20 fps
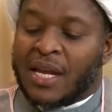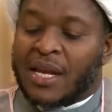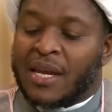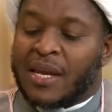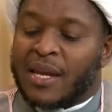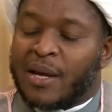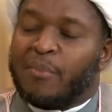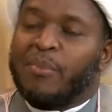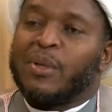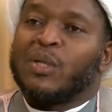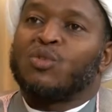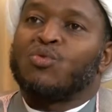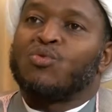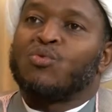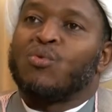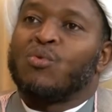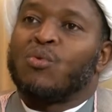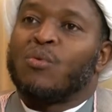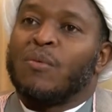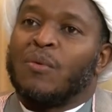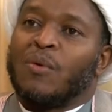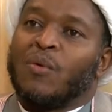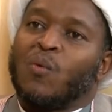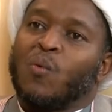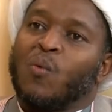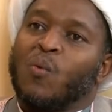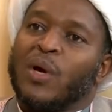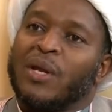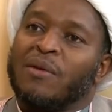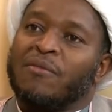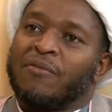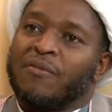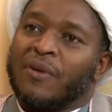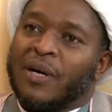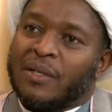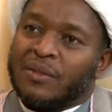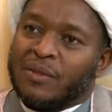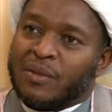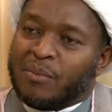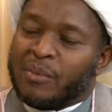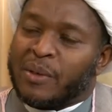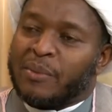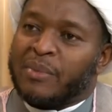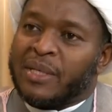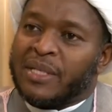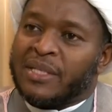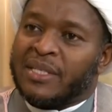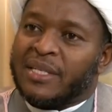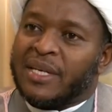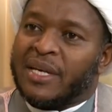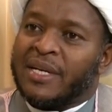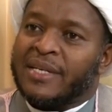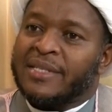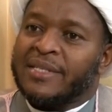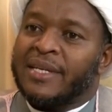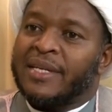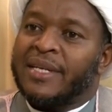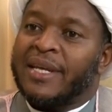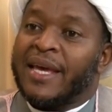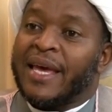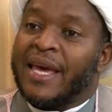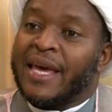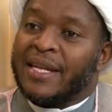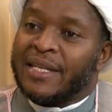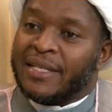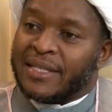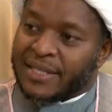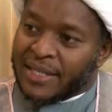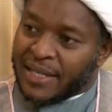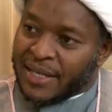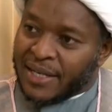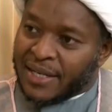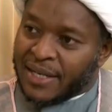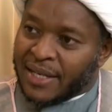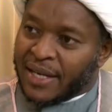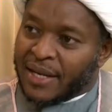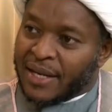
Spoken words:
Number two, when Fatima binti Asad entered the